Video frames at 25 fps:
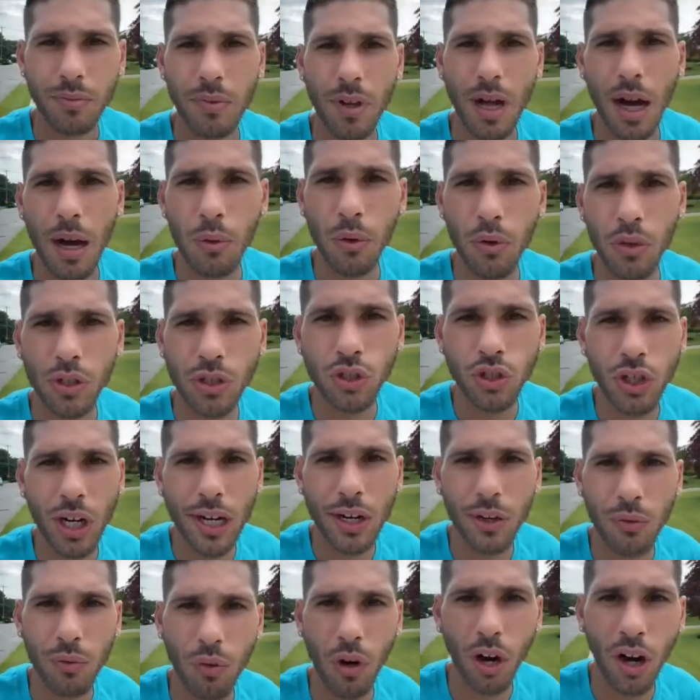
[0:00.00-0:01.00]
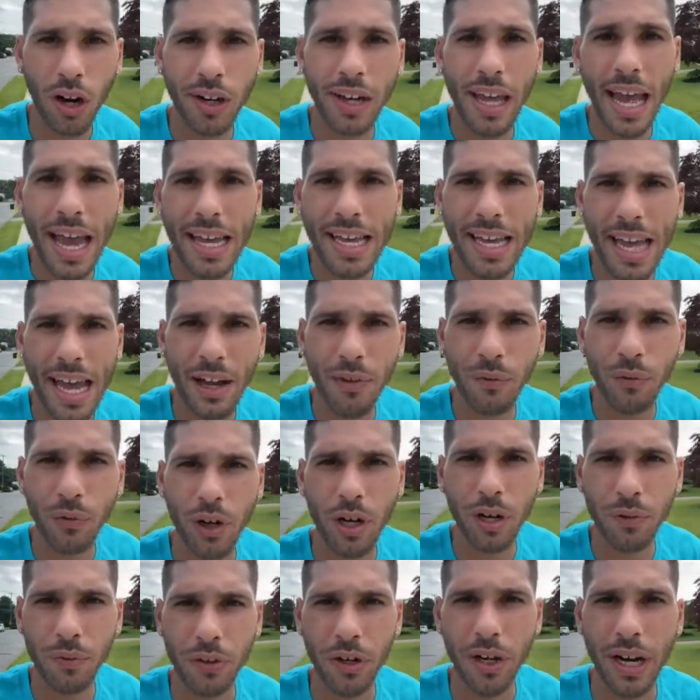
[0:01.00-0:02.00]
I'm going to try to run and get in
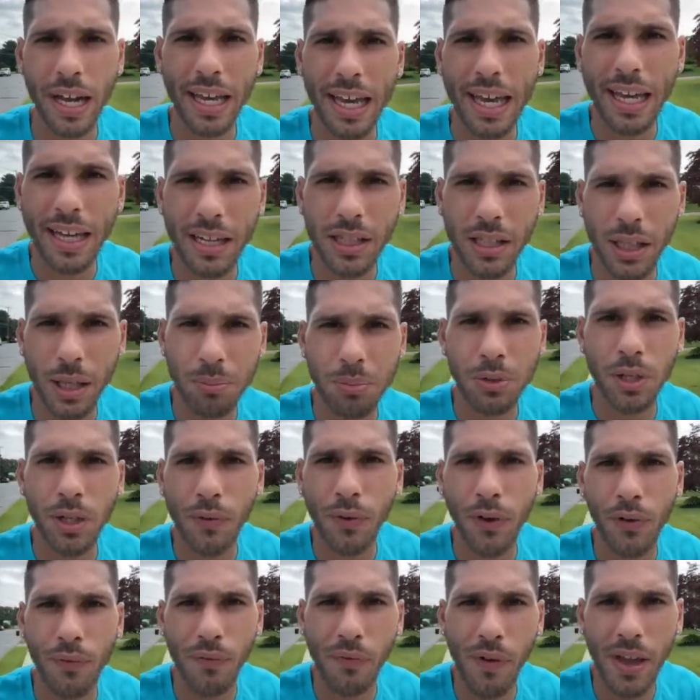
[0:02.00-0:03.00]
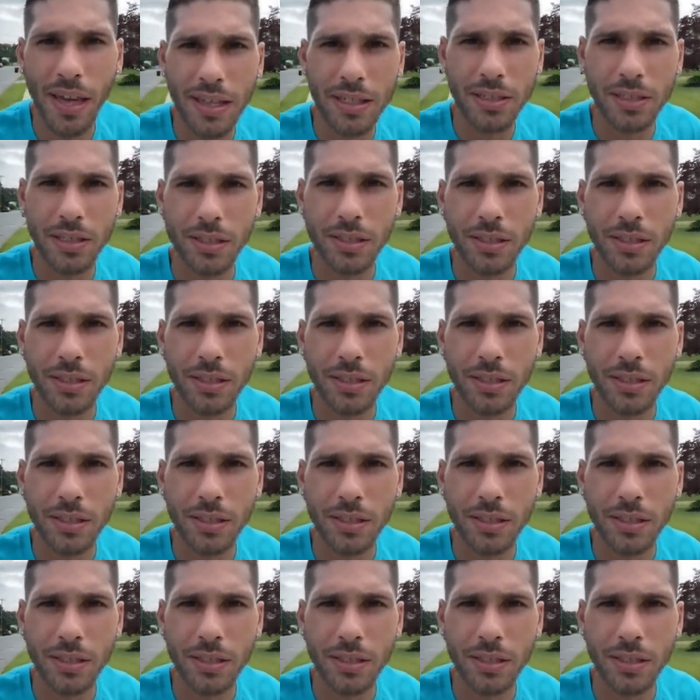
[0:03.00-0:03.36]
front of her and get a glimpse of her face.